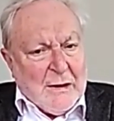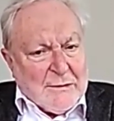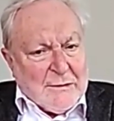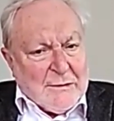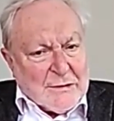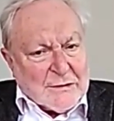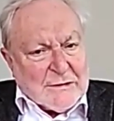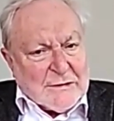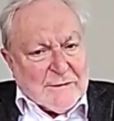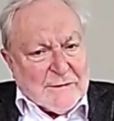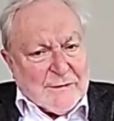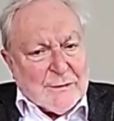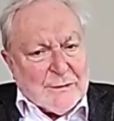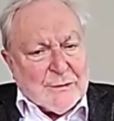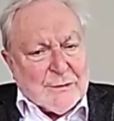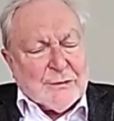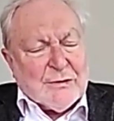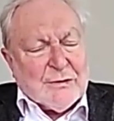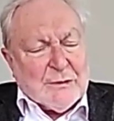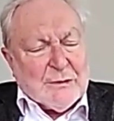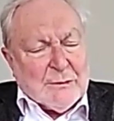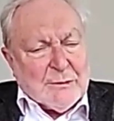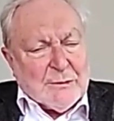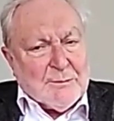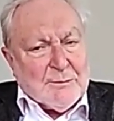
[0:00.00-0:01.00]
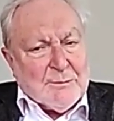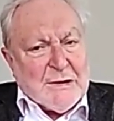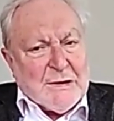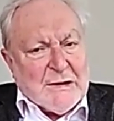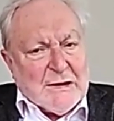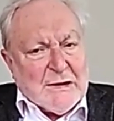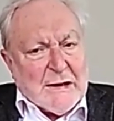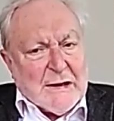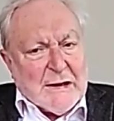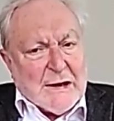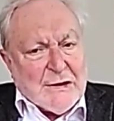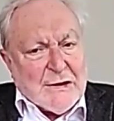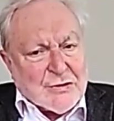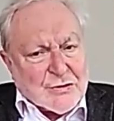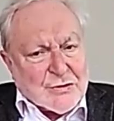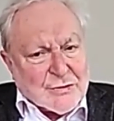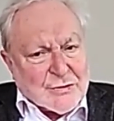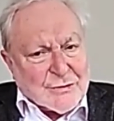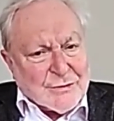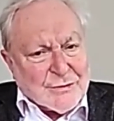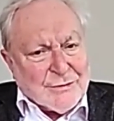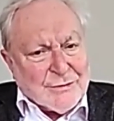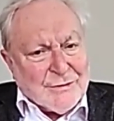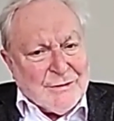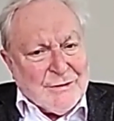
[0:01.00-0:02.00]
The difficulty with mediation
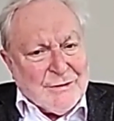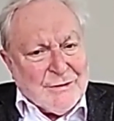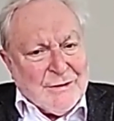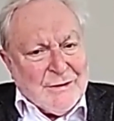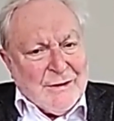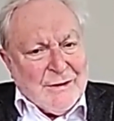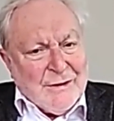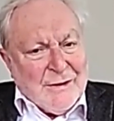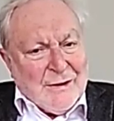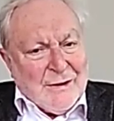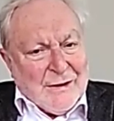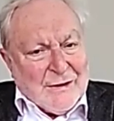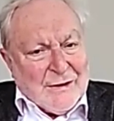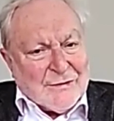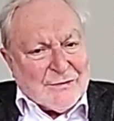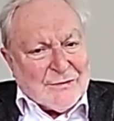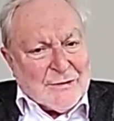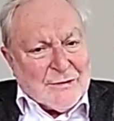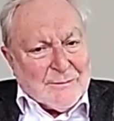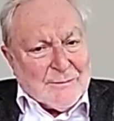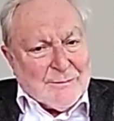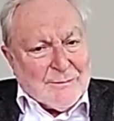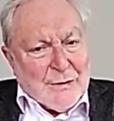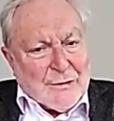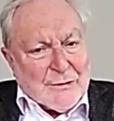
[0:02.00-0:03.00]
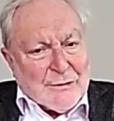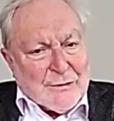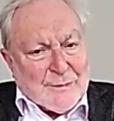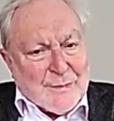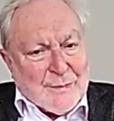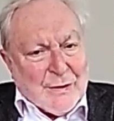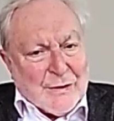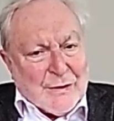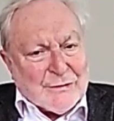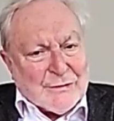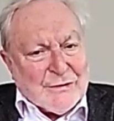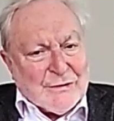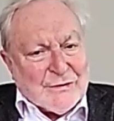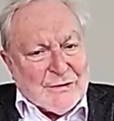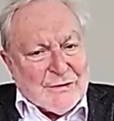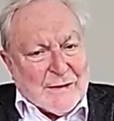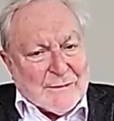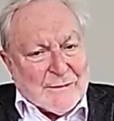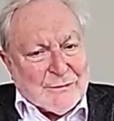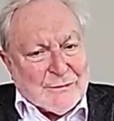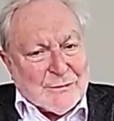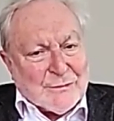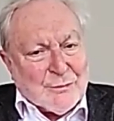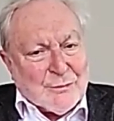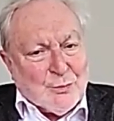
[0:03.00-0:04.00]
is that both parties
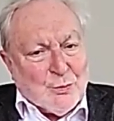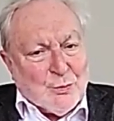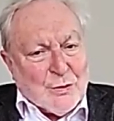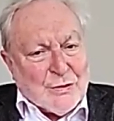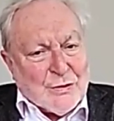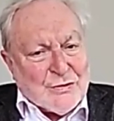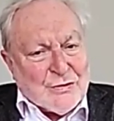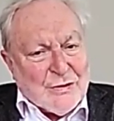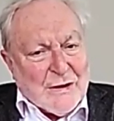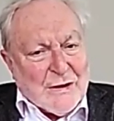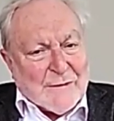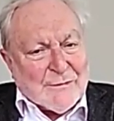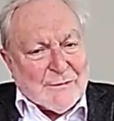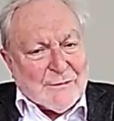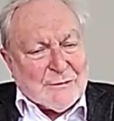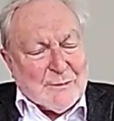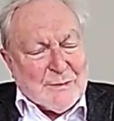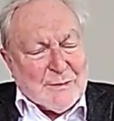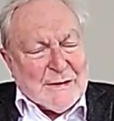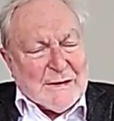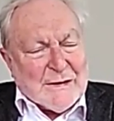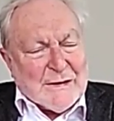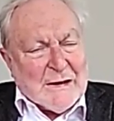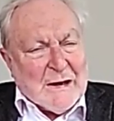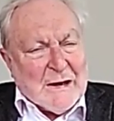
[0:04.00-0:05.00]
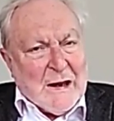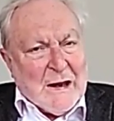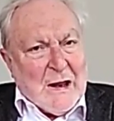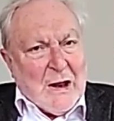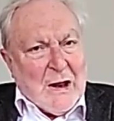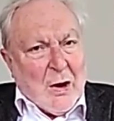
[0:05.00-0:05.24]
have to be